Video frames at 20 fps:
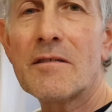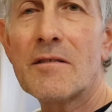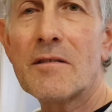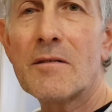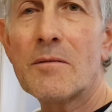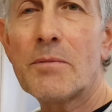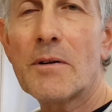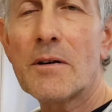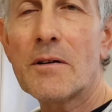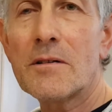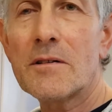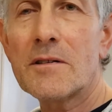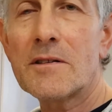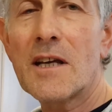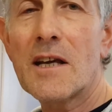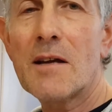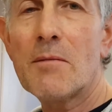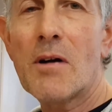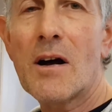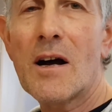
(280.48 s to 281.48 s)
about the
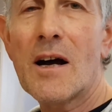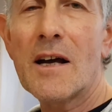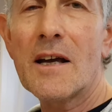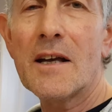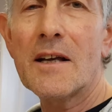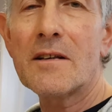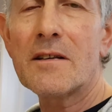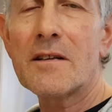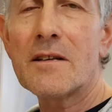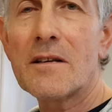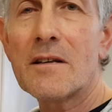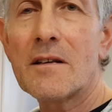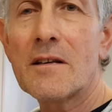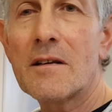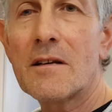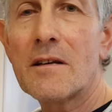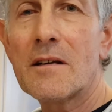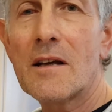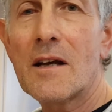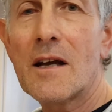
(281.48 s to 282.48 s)
same height
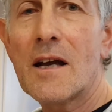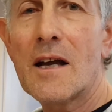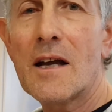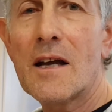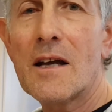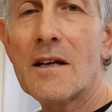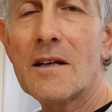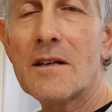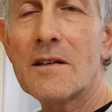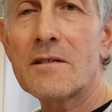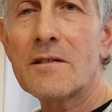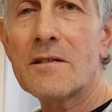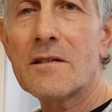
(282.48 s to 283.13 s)
as